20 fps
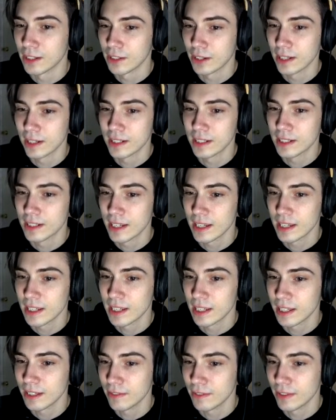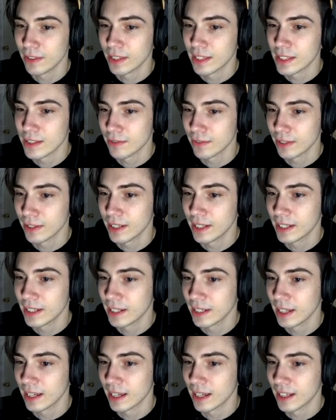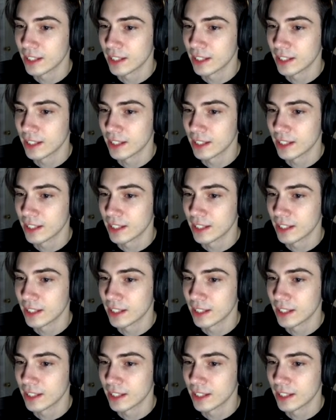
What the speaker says: and try to take even this fleeting